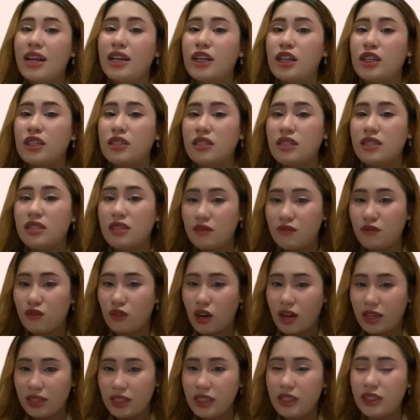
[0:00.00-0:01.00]
Criticism
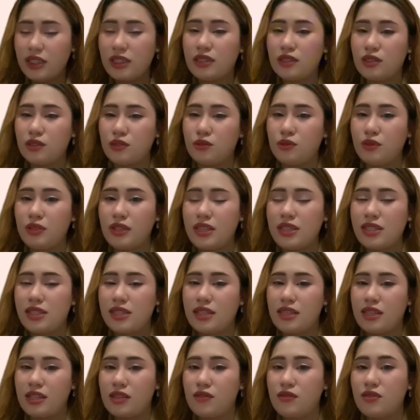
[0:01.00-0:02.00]
for Article 2 is
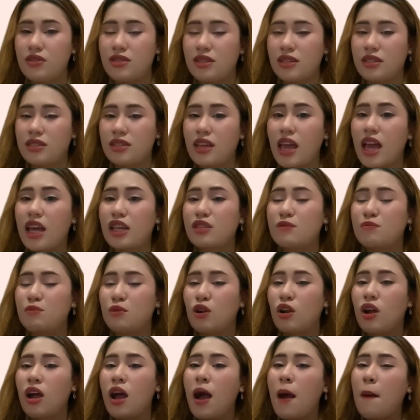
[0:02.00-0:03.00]
the research
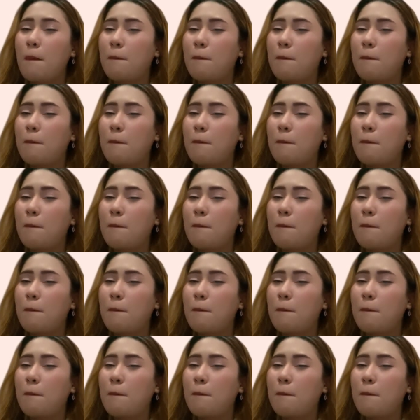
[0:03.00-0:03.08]
explore